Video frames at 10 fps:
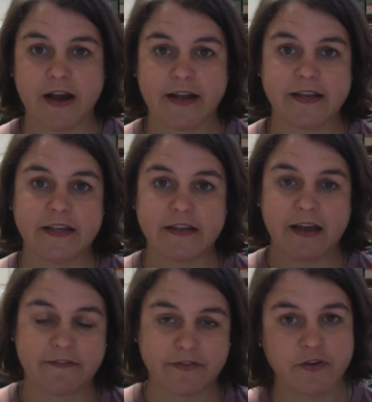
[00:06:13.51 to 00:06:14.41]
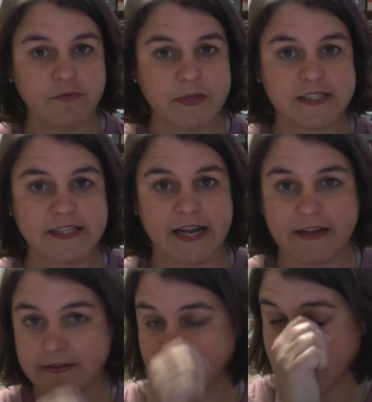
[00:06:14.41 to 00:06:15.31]
ID after you've been
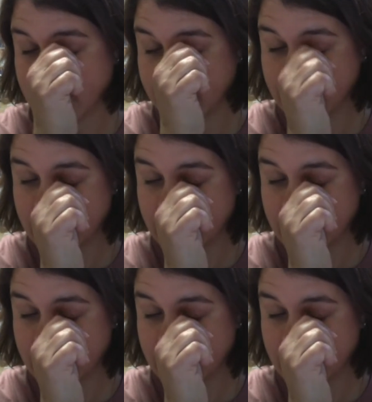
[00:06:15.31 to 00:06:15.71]
standing in line.